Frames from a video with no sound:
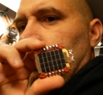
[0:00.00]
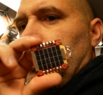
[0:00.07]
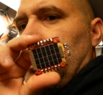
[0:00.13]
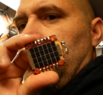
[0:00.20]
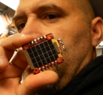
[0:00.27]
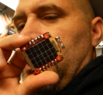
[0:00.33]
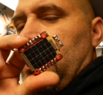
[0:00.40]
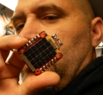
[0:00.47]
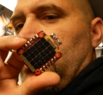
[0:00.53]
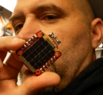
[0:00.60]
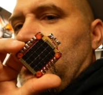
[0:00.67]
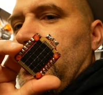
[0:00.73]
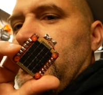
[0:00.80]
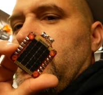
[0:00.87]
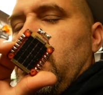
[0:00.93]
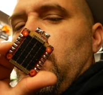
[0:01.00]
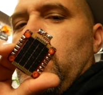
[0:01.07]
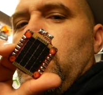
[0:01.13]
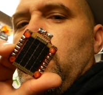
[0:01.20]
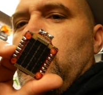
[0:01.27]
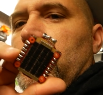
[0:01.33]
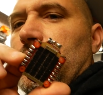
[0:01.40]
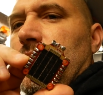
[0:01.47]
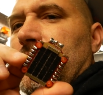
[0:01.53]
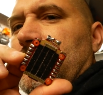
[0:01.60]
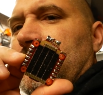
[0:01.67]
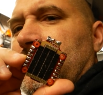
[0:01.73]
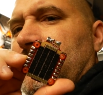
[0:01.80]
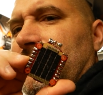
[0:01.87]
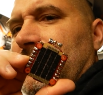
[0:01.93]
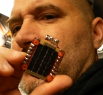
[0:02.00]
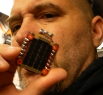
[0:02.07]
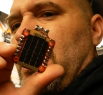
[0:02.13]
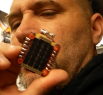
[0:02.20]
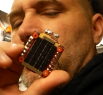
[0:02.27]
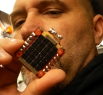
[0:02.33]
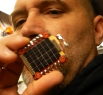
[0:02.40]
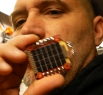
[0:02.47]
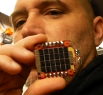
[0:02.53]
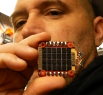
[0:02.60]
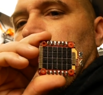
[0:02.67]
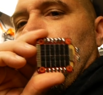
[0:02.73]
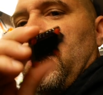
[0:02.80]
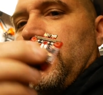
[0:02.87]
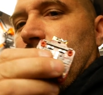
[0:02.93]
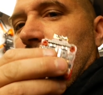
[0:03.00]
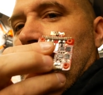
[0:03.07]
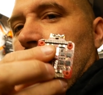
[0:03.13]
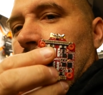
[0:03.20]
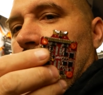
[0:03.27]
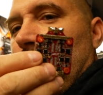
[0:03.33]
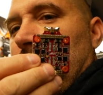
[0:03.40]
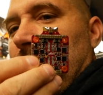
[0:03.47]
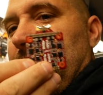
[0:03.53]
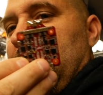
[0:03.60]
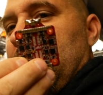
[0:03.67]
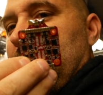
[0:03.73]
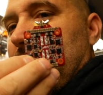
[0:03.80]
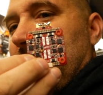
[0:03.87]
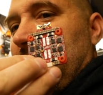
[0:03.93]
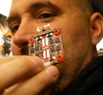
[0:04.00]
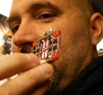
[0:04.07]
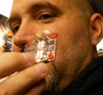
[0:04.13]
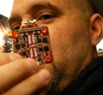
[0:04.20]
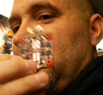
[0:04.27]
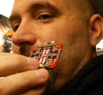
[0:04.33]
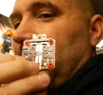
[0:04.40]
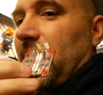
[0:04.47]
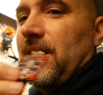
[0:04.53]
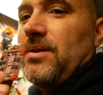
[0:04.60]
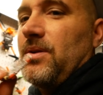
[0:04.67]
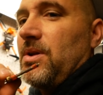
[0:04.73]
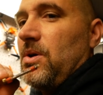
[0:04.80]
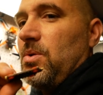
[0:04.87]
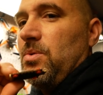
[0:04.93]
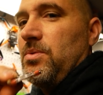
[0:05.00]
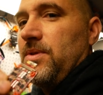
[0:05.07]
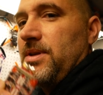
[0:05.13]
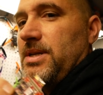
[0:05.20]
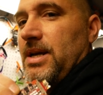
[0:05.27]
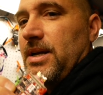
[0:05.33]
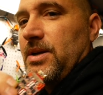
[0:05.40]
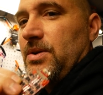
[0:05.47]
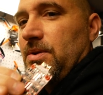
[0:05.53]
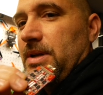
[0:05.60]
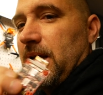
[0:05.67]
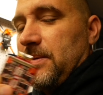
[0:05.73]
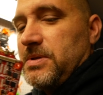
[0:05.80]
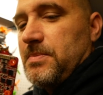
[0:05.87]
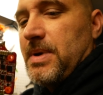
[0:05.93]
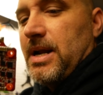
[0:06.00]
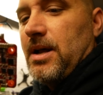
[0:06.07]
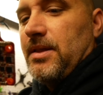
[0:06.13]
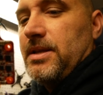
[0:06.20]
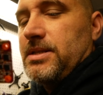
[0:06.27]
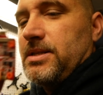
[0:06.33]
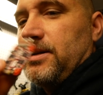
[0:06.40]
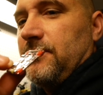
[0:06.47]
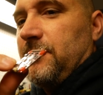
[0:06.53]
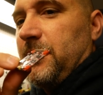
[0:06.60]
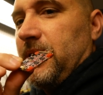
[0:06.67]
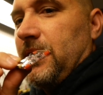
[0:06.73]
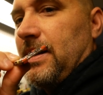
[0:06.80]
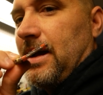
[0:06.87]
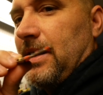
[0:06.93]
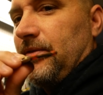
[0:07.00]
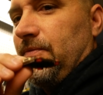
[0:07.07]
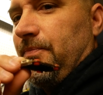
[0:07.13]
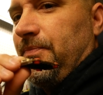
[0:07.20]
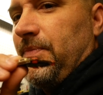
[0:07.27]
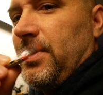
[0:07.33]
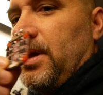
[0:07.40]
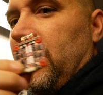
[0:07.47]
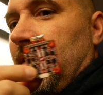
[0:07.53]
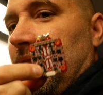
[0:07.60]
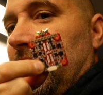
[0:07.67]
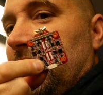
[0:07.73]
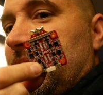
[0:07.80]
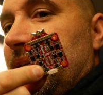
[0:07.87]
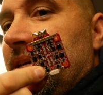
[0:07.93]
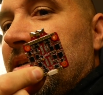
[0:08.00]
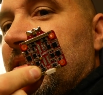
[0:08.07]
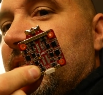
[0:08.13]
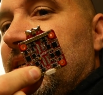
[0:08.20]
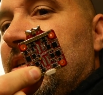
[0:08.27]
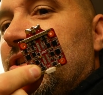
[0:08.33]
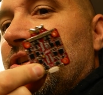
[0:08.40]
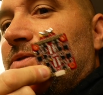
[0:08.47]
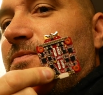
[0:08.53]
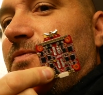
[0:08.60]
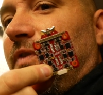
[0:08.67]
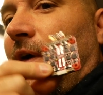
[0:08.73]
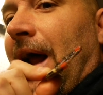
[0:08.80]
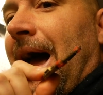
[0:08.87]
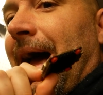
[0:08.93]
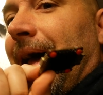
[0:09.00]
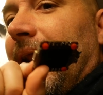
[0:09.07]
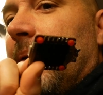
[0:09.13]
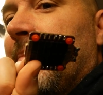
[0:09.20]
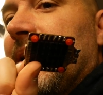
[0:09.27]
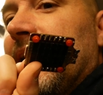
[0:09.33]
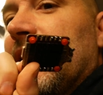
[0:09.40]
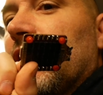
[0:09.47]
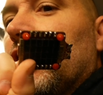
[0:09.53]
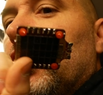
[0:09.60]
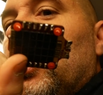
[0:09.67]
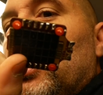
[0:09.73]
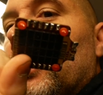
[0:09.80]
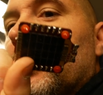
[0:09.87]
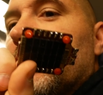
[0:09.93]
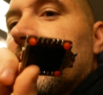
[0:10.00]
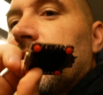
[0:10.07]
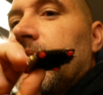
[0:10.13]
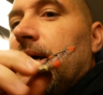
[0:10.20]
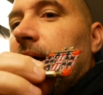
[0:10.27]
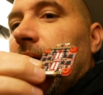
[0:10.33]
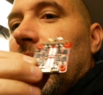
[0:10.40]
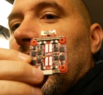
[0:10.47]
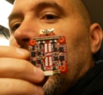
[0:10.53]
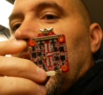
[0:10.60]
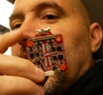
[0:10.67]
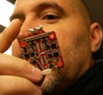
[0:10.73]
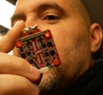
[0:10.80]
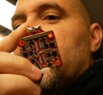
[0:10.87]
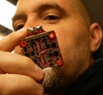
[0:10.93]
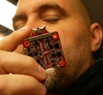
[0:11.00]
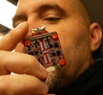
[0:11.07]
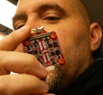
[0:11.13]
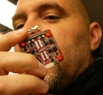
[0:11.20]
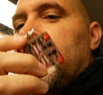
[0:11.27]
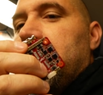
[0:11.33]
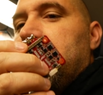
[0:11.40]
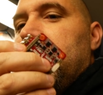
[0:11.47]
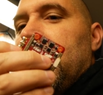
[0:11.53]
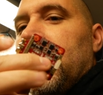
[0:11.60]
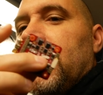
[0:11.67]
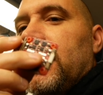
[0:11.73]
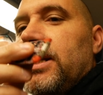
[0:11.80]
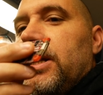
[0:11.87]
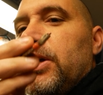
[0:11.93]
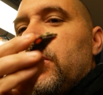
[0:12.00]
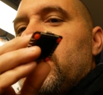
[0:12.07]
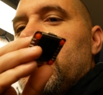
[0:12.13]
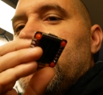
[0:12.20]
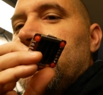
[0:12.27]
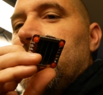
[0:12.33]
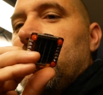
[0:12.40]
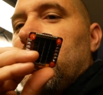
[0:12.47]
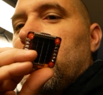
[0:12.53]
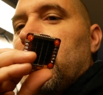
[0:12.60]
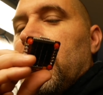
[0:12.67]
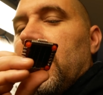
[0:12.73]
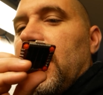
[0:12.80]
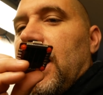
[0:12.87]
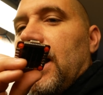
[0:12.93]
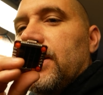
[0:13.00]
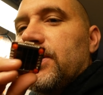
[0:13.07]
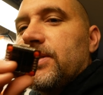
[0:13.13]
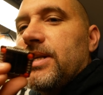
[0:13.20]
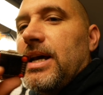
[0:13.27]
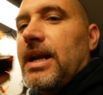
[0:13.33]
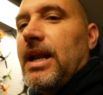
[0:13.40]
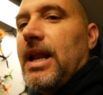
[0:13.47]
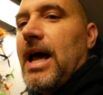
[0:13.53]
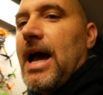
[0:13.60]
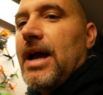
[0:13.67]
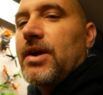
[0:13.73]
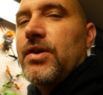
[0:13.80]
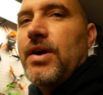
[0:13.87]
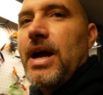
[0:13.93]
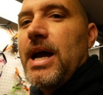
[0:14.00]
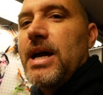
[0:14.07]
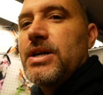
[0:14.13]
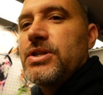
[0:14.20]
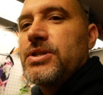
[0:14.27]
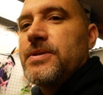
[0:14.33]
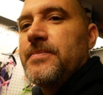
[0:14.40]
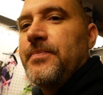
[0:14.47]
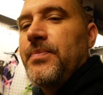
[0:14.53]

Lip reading: BL32, I don't know, the 32 ESC. I don't know the technical names about all this stuff, but this ESC just fried. I mean, it looks like it's freaking mint condition, but I just had a light crash